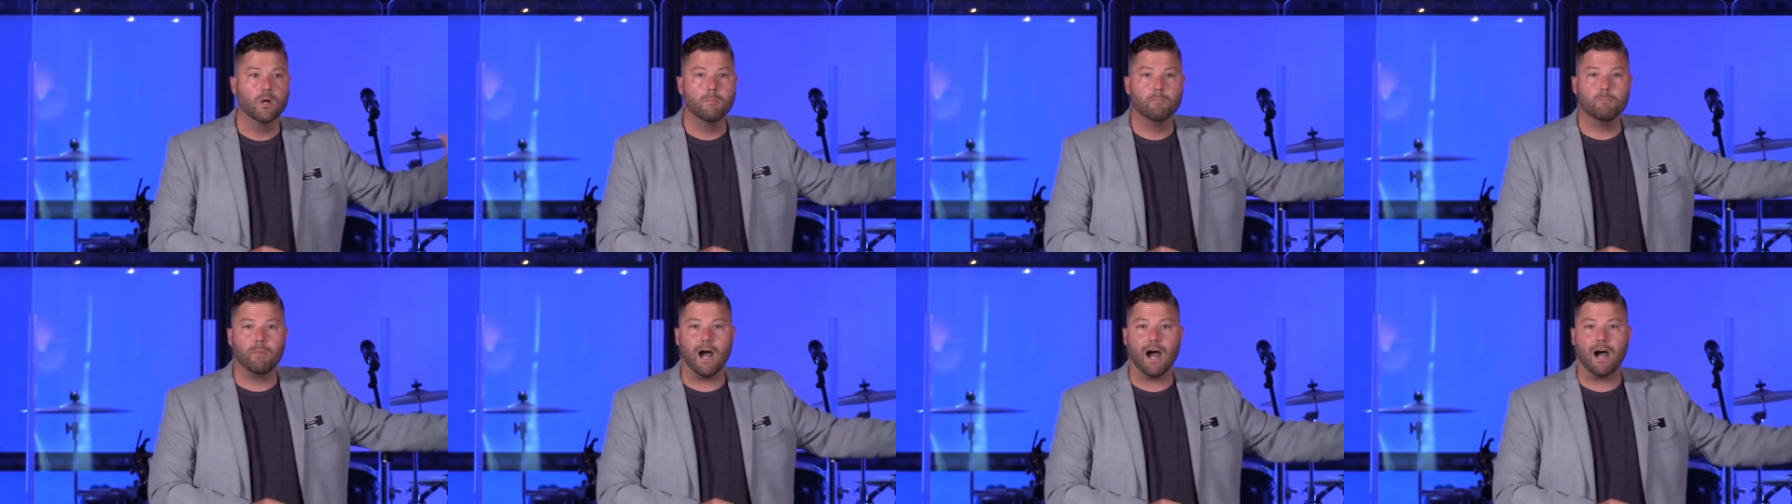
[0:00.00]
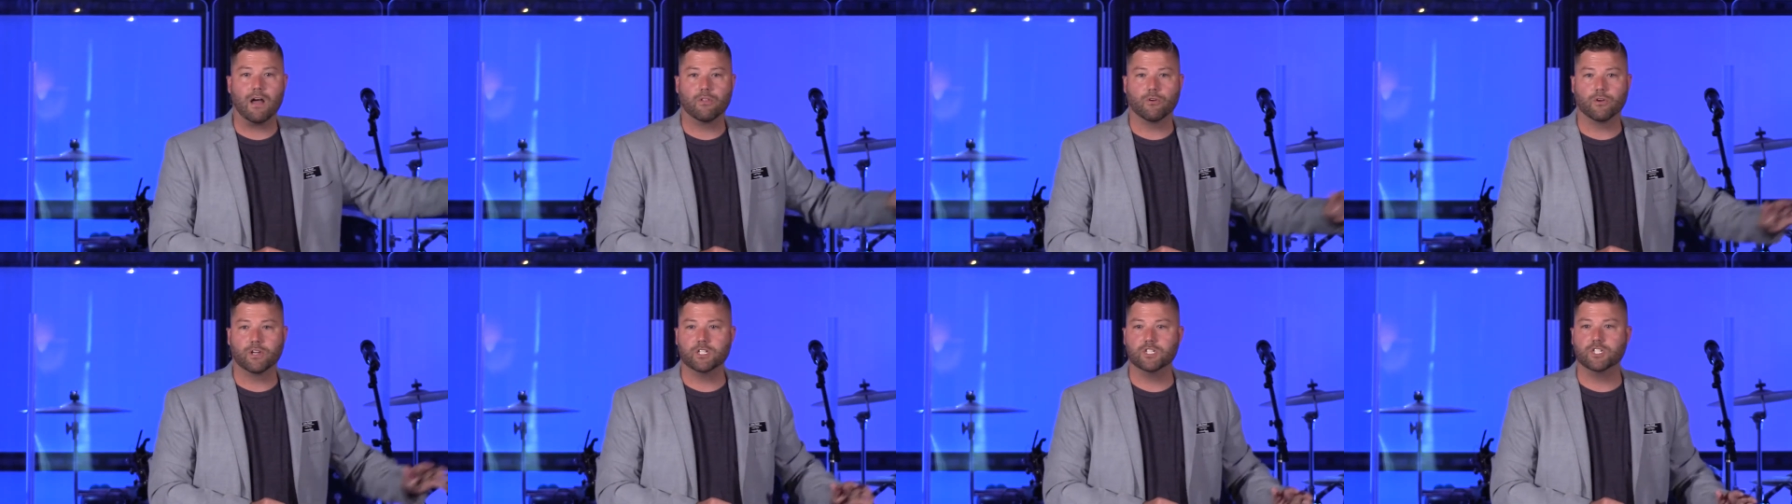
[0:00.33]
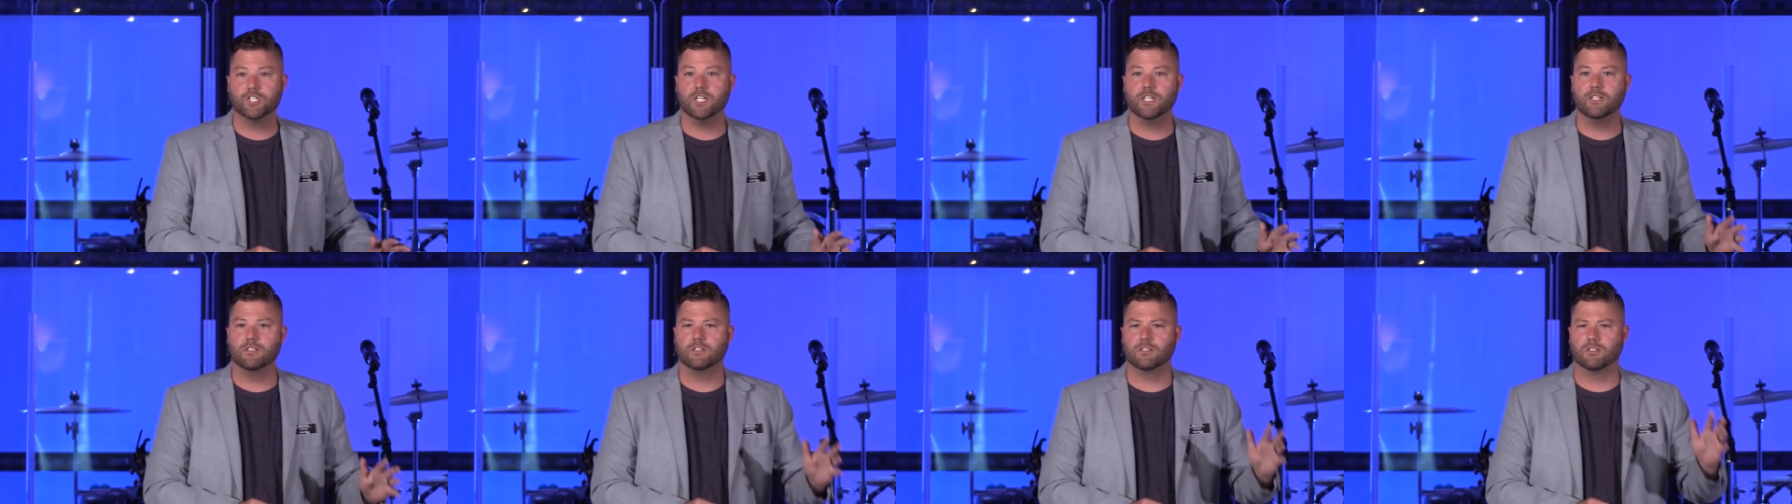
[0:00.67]
bothering
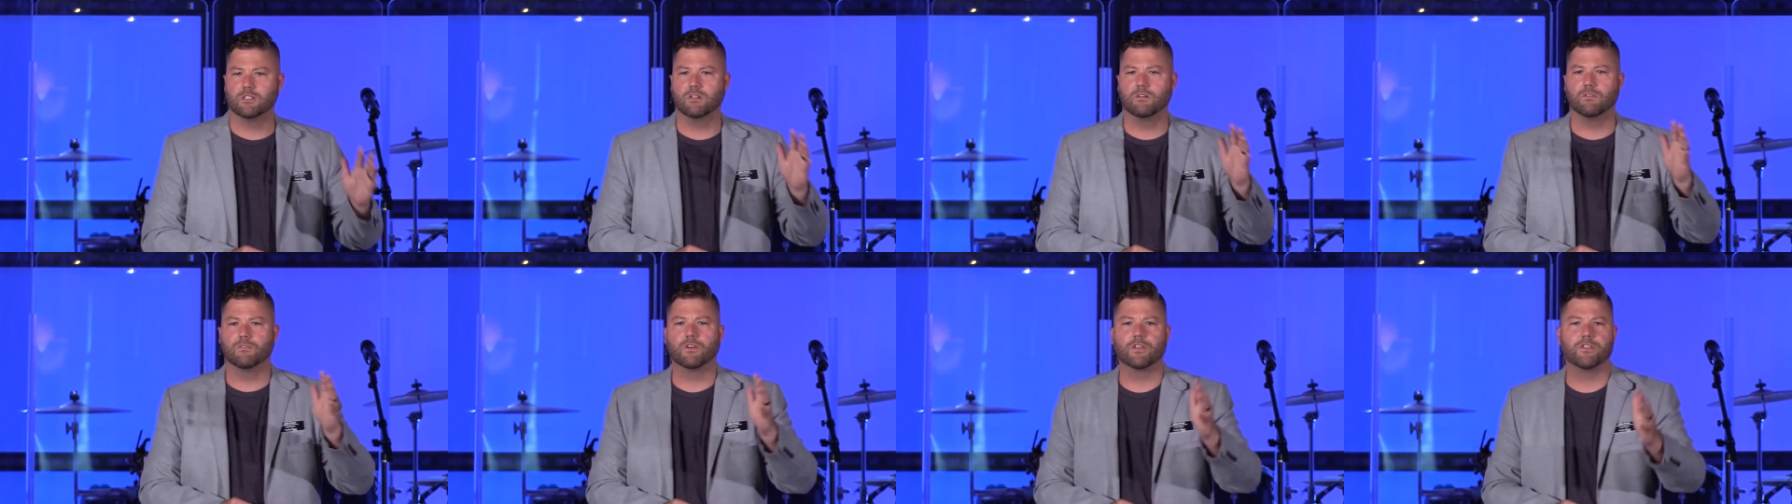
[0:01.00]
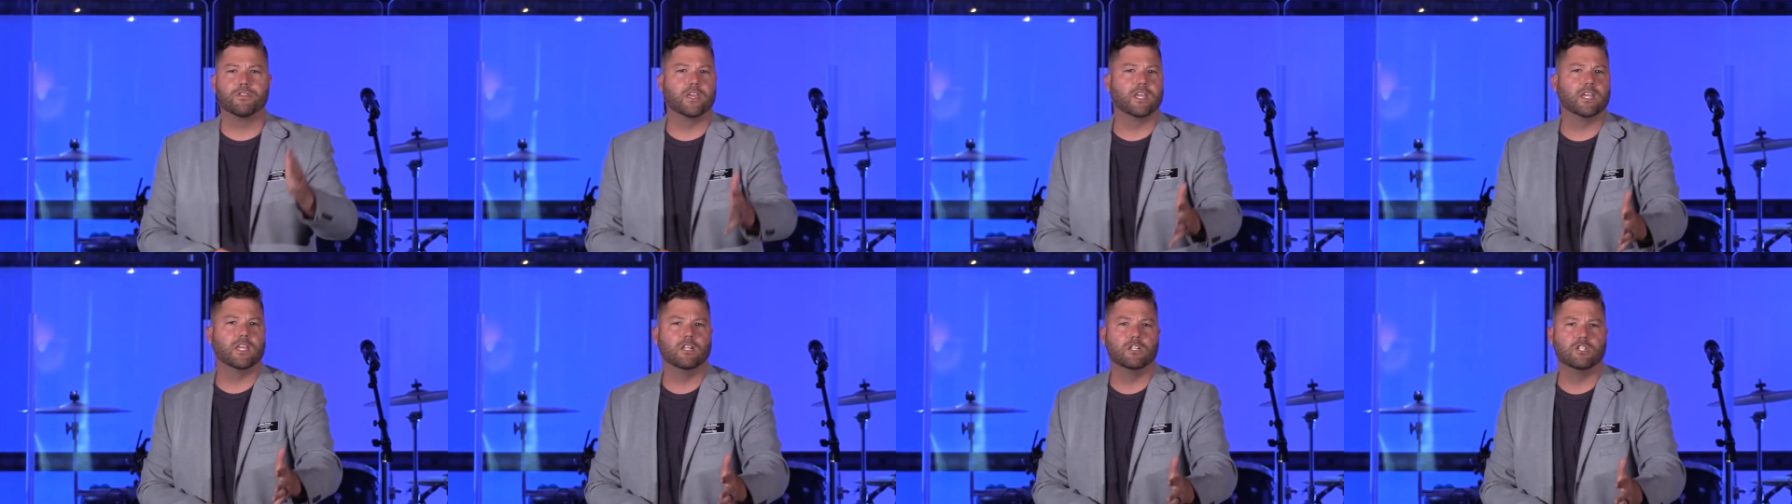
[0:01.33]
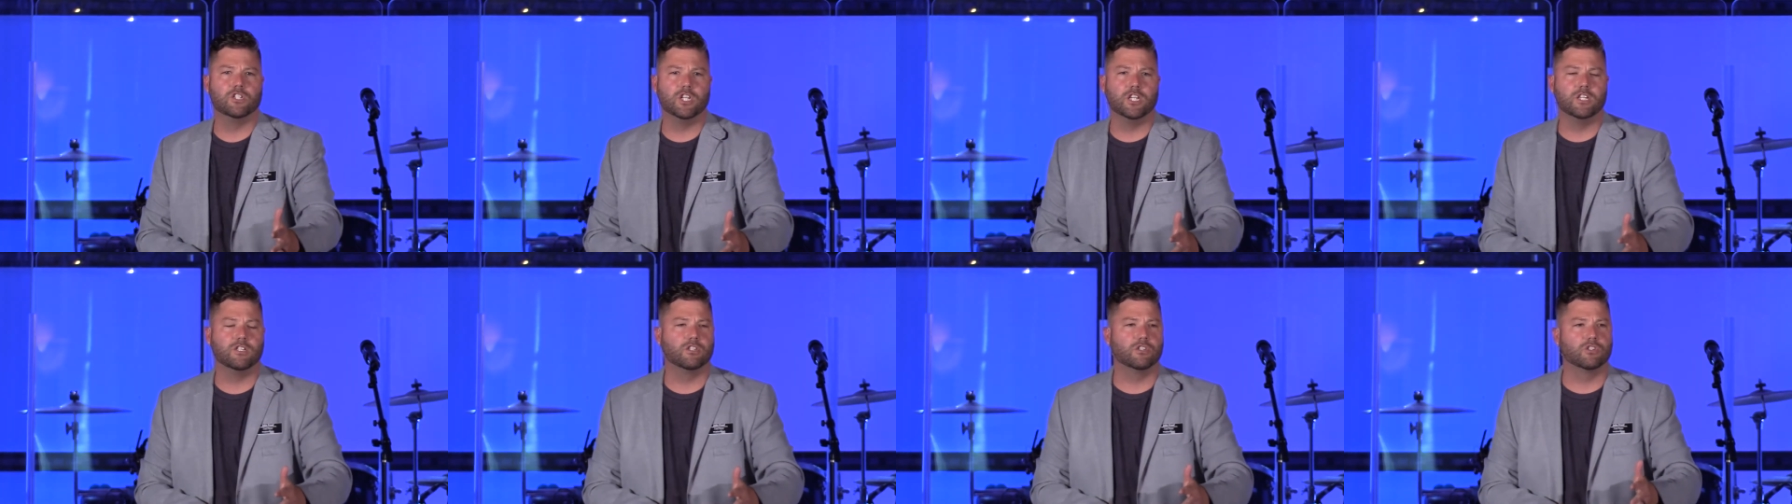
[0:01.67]
Jesus and for thinking
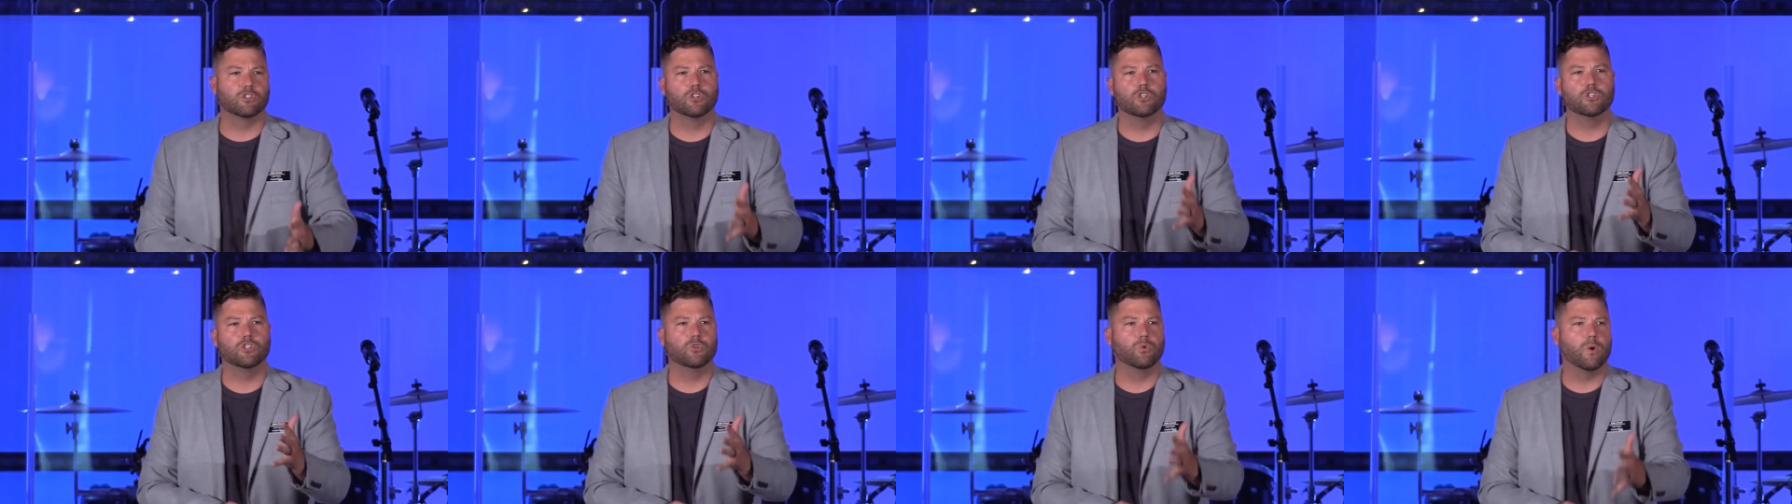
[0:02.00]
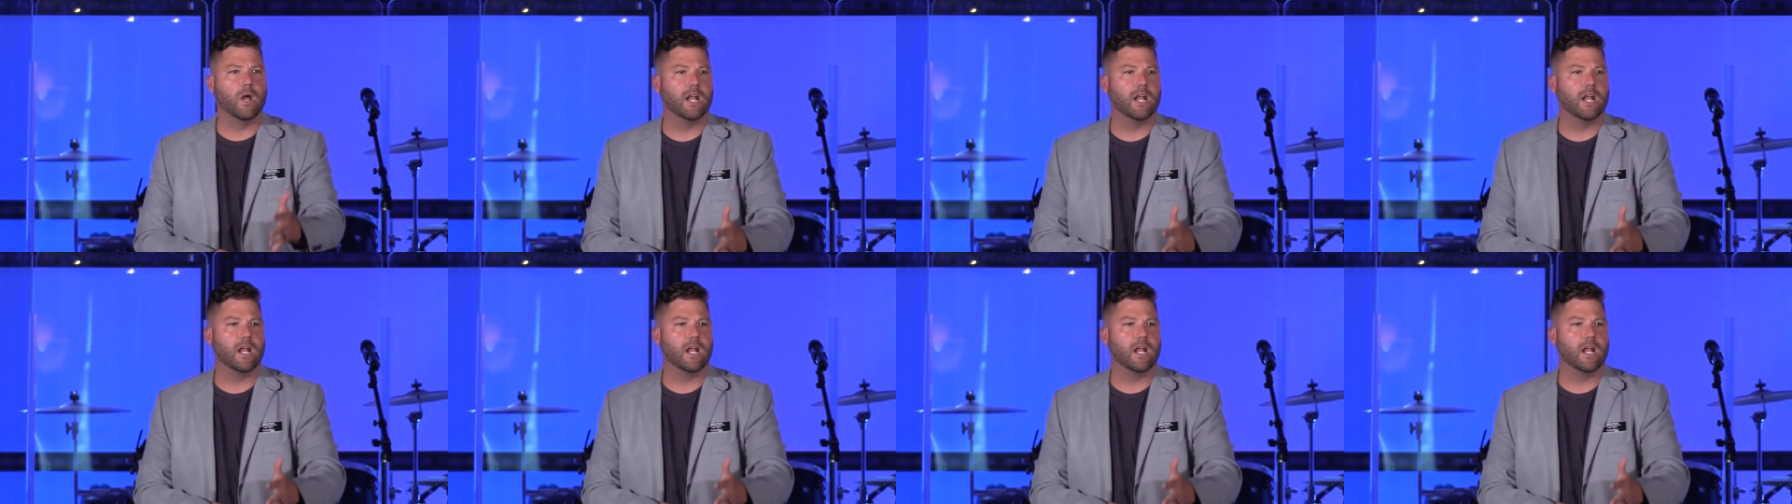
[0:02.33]
Jesus could do